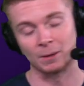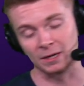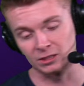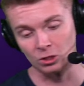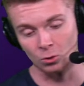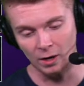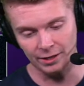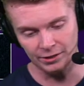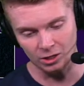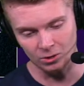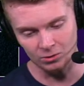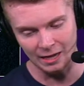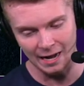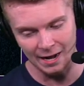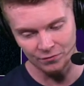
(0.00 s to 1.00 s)
But I still wanted to
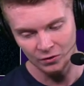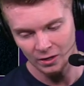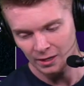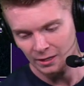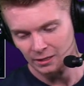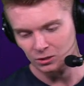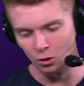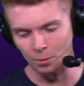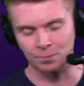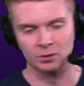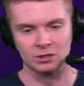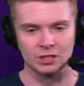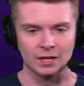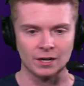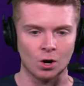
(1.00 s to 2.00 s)
go live, so I
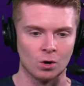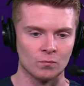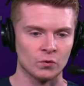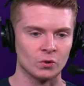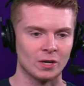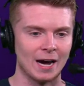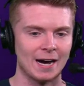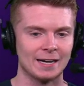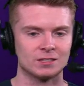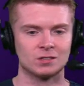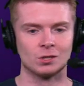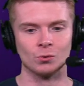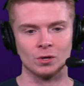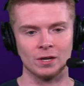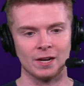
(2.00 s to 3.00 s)
appreciate all of you guys
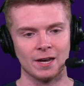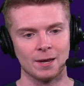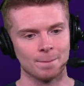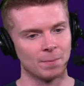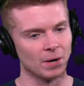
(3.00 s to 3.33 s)
tuning in.